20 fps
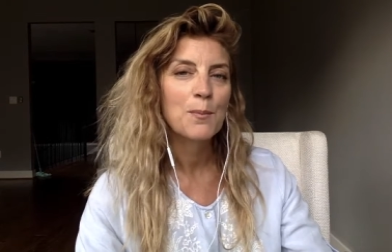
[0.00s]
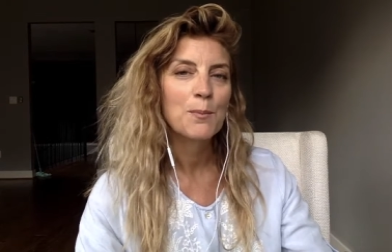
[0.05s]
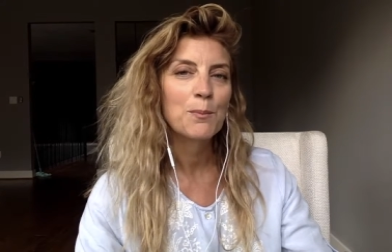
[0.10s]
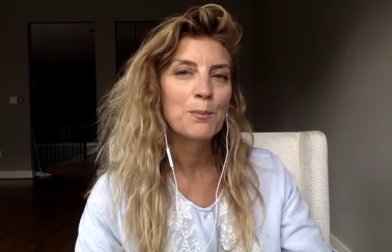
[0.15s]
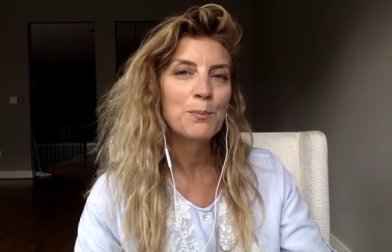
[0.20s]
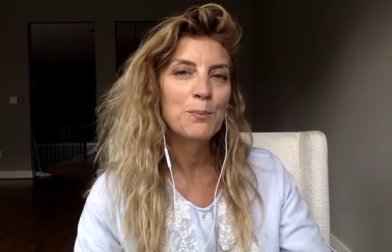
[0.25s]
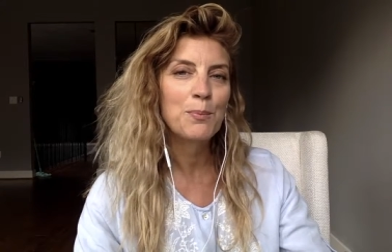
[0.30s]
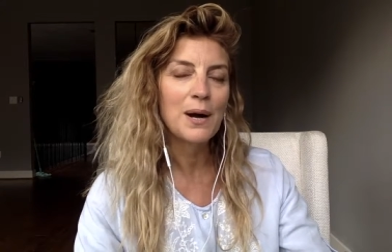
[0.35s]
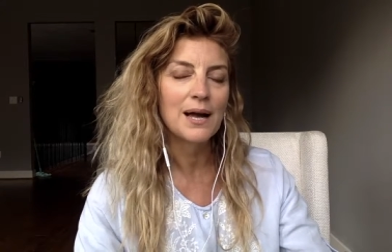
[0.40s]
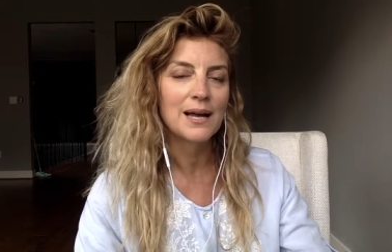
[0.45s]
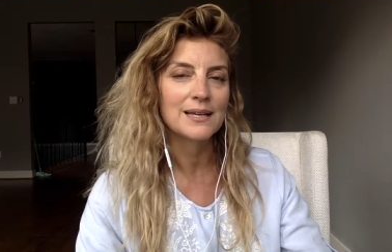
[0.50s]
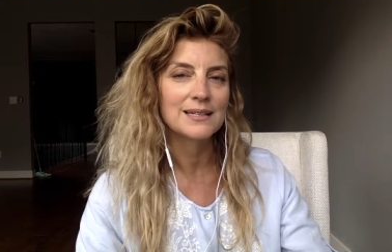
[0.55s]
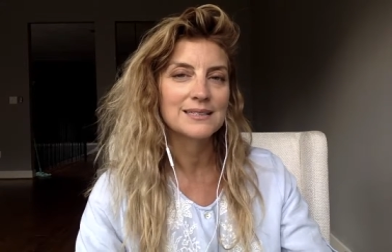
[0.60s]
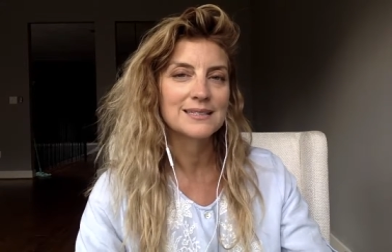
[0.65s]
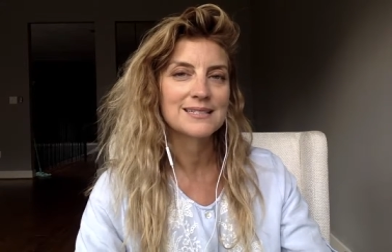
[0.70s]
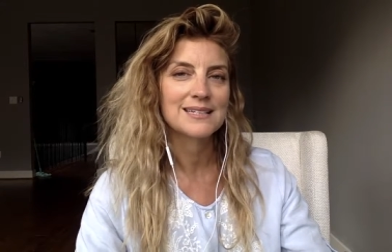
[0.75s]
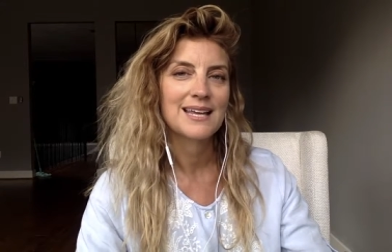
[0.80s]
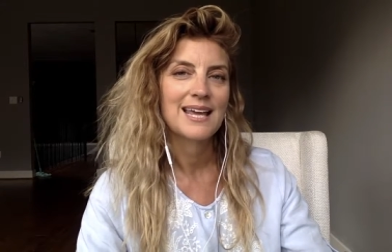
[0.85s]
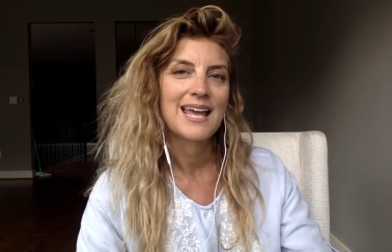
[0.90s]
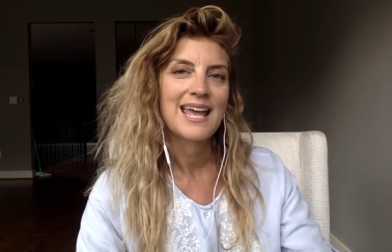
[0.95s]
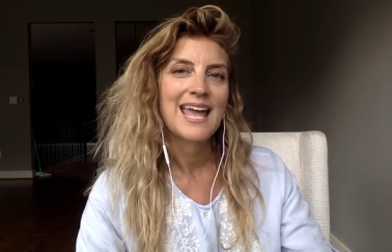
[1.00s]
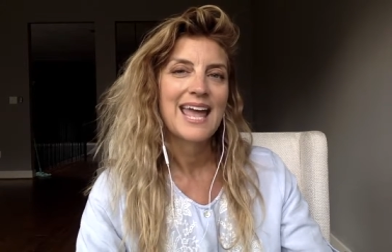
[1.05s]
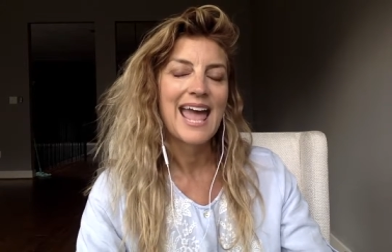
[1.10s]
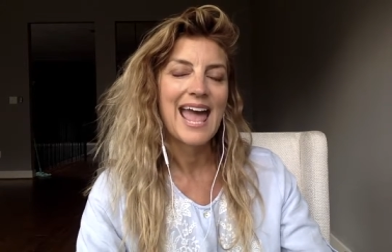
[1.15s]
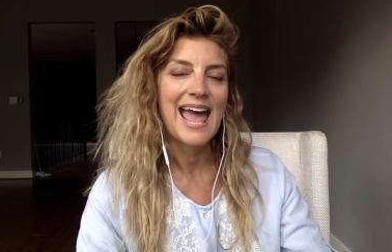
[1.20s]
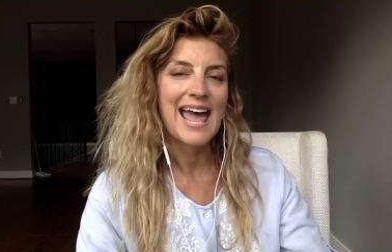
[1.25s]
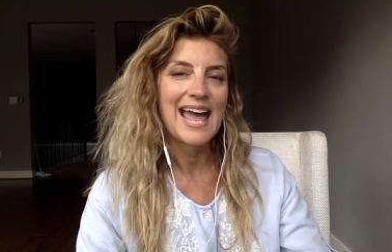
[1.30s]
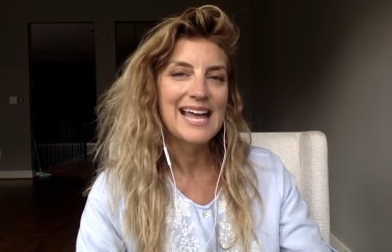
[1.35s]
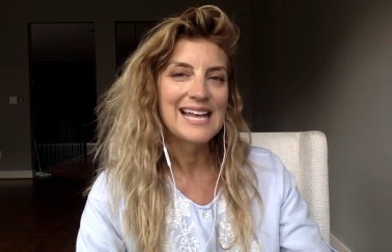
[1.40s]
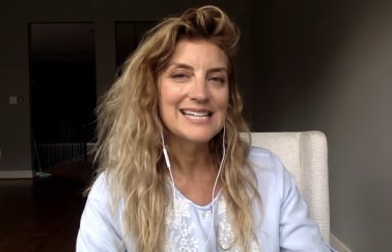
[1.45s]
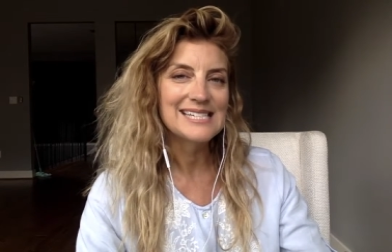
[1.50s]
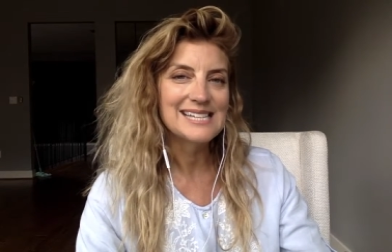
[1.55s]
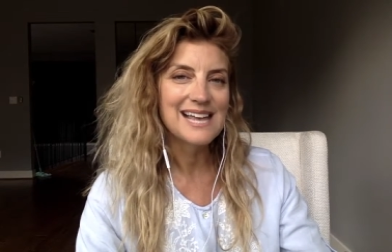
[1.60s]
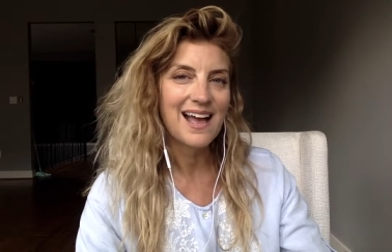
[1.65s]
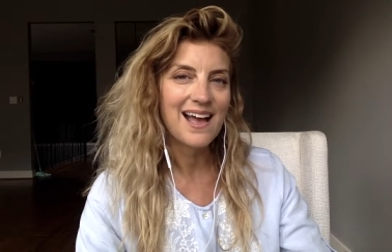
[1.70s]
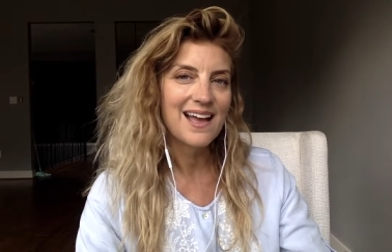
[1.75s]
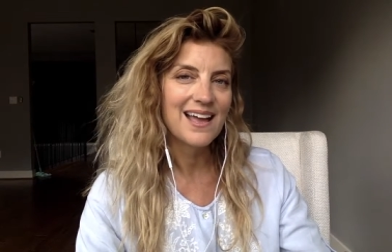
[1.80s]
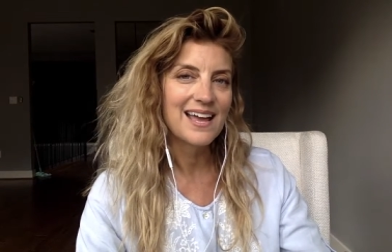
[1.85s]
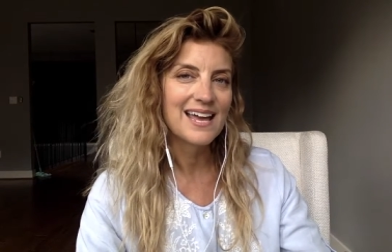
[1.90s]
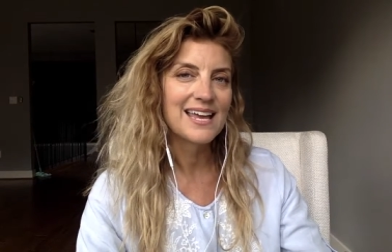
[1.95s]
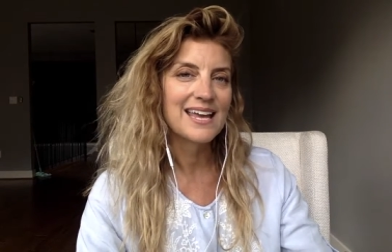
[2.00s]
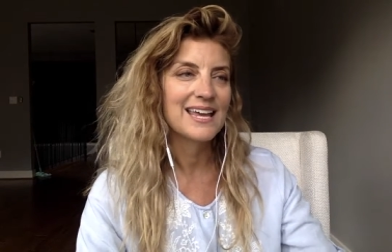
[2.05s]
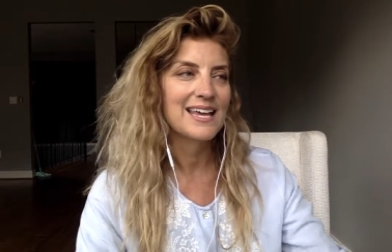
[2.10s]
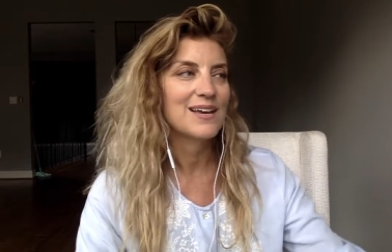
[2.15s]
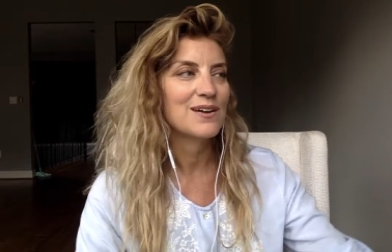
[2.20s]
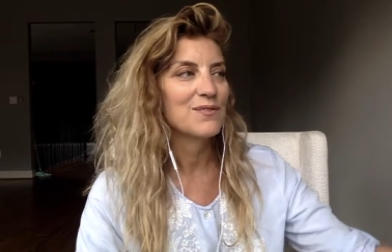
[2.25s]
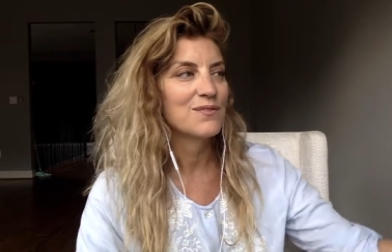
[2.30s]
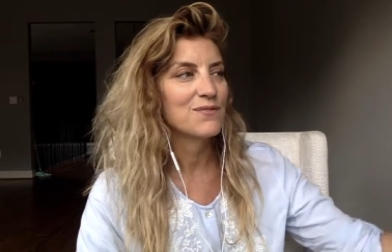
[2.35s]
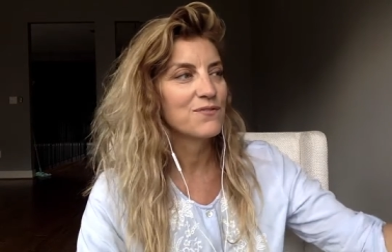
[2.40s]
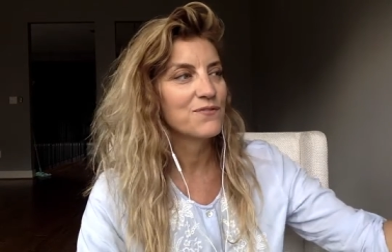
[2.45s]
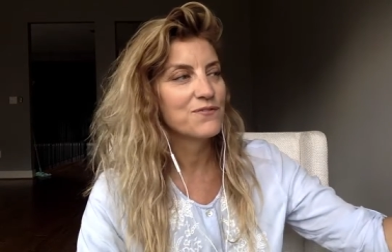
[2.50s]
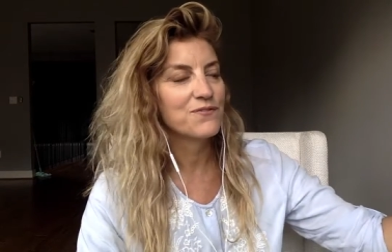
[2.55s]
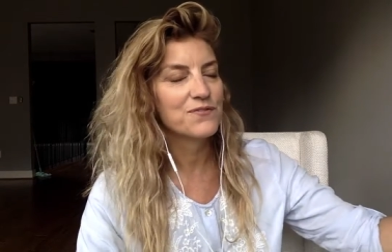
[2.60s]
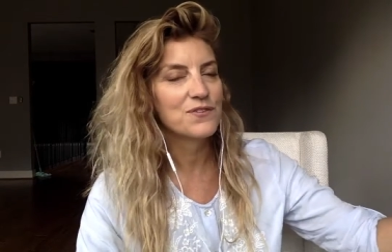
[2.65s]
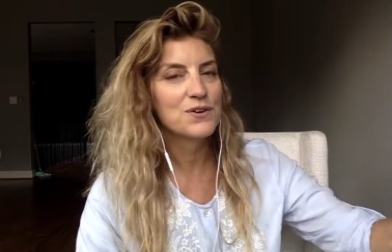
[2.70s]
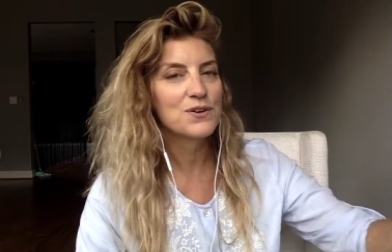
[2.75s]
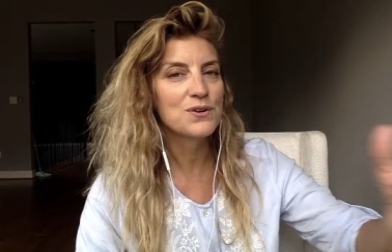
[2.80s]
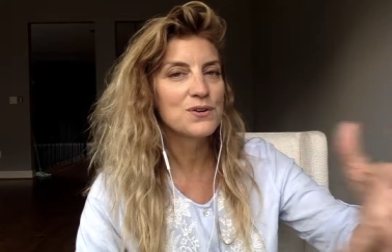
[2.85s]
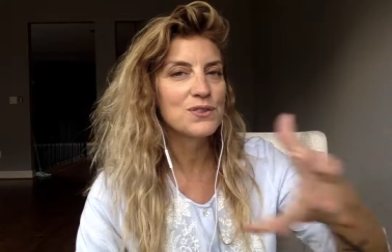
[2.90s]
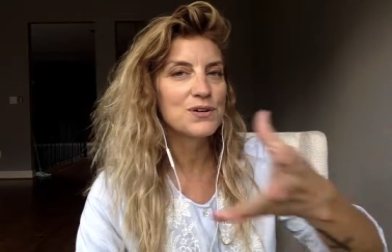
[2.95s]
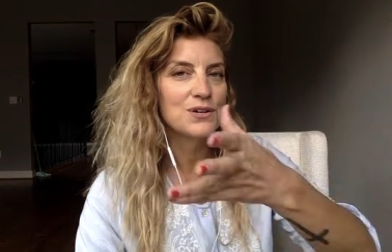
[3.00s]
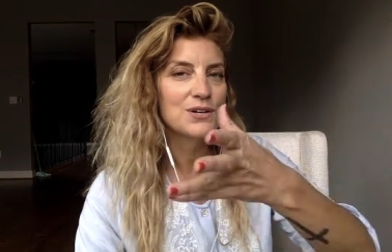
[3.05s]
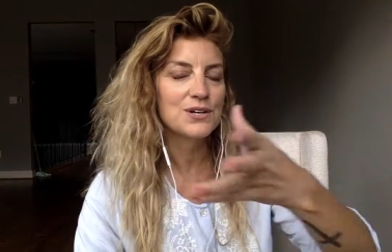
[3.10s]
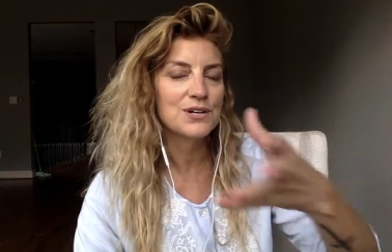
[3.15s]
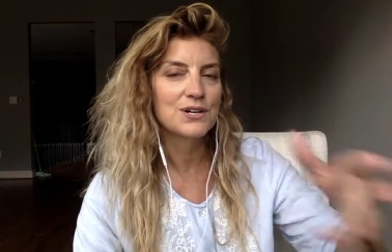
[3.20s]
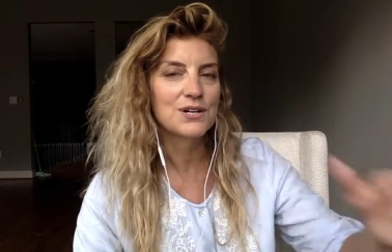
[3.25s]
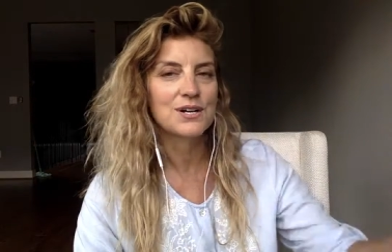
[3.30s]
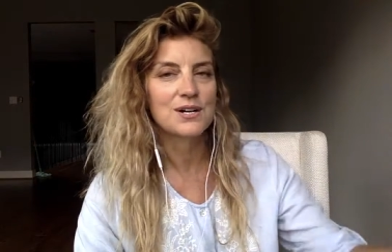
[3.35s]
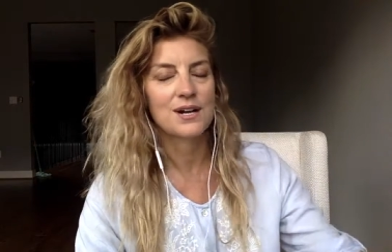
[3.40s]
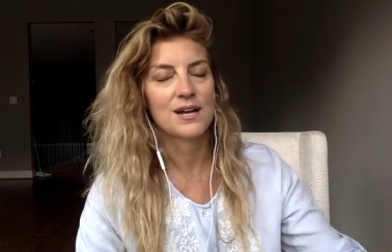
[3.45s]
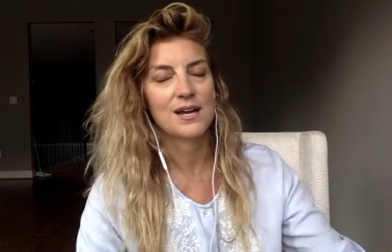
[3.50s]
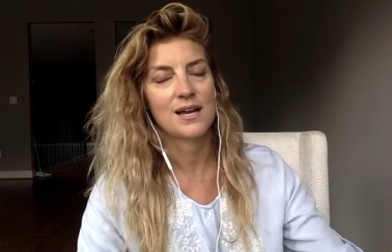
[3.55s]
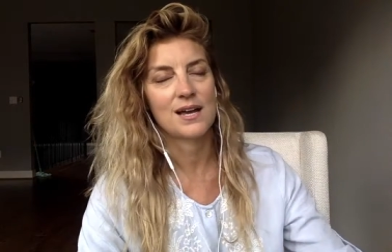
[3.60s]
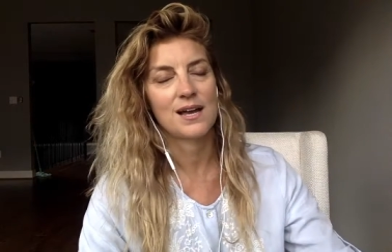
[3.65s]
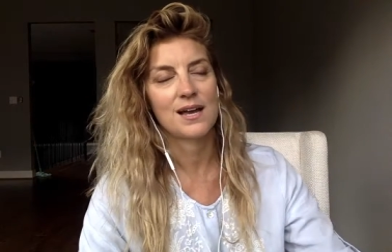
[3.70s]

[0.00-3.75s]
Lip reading: But as I further